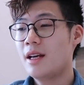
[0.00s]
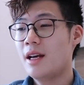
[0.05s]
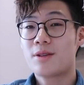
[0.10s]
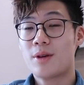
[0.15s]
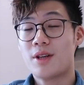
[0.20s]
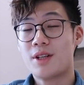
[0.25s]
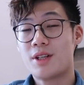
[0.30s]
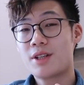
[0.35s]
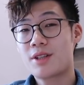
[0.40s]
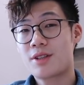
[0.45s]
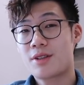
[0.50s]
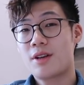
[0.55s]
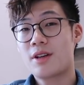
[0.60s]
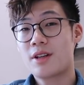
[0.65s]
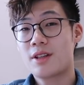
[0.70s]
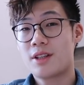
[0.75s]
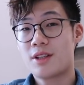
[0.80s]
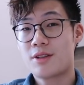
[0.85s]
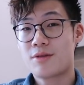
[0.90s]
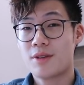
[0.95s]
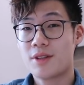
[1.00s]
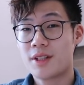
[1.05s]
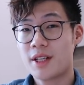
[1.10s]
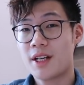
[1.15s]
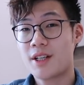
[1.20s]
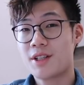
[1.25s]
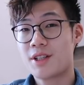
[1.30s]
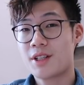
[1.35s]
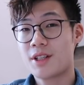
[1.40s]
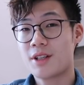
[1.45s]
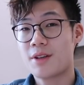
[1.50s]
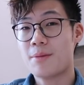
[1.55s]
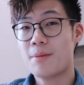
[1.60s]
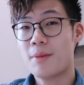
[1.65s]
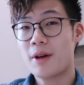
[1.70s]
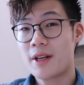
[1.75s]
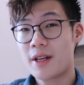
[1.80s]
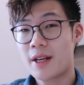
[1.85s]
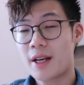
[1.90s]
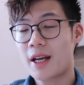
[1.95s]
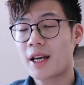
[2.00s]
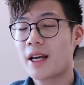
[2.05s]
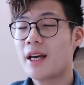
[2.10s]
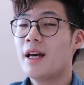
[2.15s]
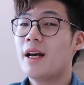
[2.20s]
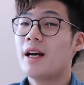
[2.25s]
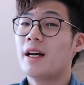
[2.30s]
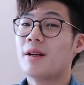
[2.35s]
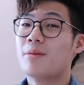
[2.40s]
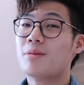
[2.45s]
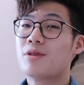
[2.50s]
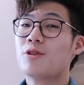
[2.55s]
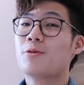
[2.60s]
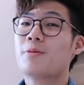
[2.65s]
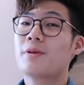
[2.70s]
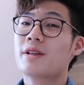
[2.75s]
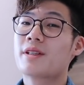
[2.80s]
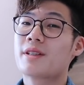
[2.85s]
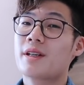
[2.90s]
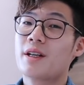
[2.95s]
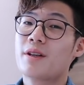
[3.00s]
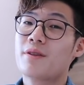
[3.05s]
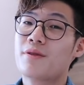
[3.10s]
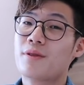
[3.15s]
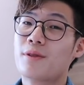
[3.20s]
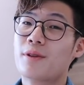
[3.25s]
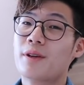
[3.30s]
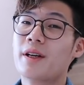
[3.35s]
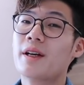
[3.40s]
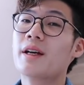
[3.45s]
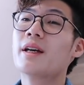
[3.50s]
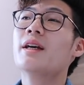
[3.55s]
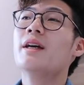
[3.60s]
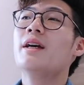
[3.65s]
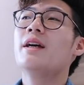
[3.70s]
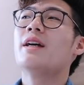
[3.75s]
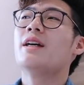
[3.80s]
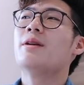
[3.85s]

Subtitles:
So I just started this rotation on Monday, and I'm super excited for it.